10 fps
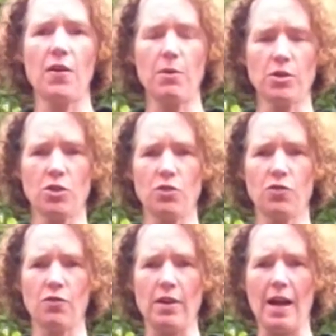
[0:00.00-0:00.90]

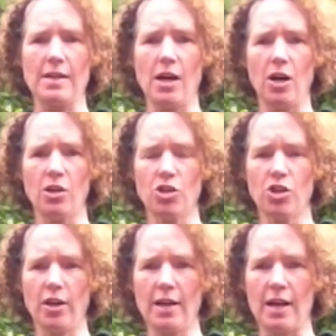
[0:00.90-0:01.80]
123 and
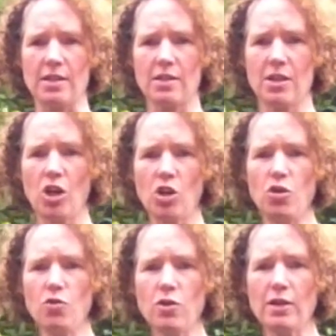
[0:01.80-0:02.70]
ArcGIS,
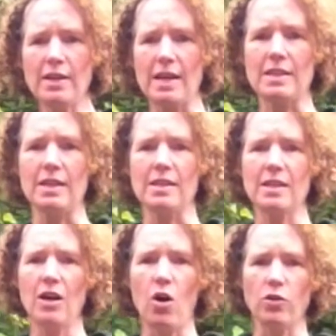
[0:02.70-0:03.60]
you can get it
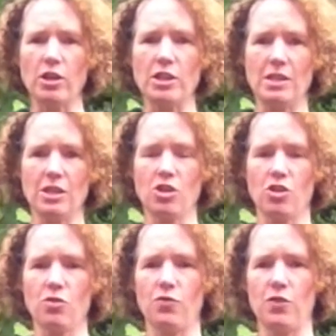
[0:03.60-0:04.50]
on a
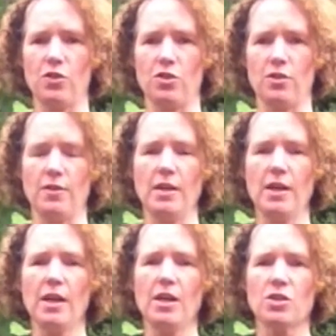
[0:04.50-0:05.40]
digital version.
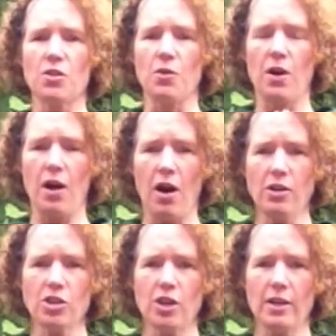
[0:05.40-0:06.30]
So
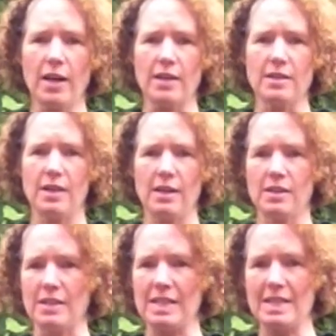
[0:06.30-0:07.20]
ArcGIS
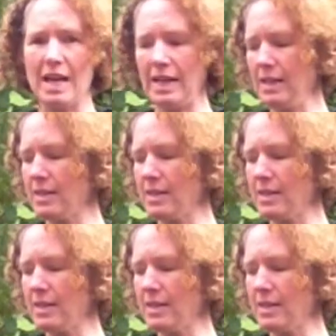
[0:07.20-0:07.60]
does exactly the